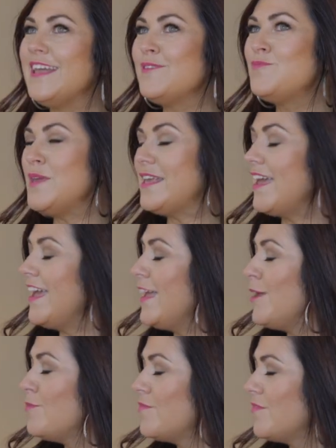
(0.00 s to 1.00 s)
It
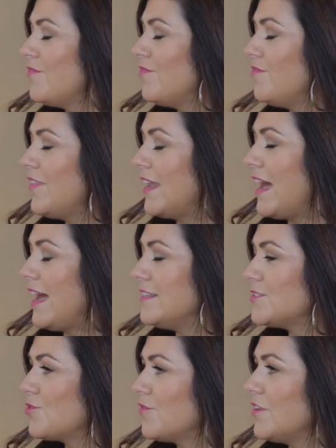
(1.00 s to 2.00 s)
became that I
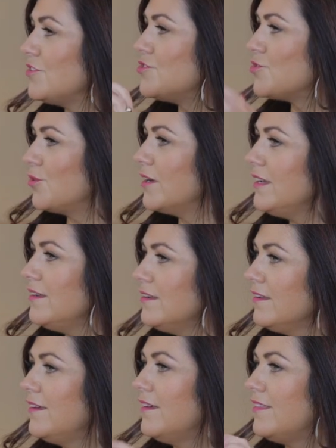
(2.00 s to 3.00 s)
sort of
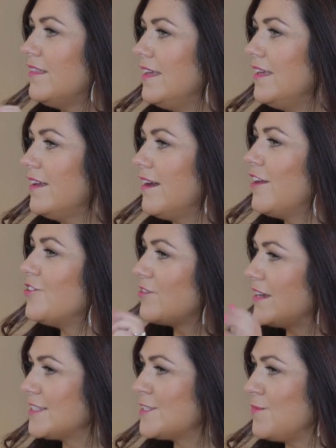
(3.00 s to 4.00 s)
enjoyed the
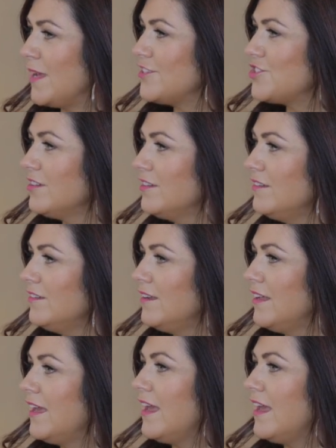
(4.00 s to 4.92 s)
underestimation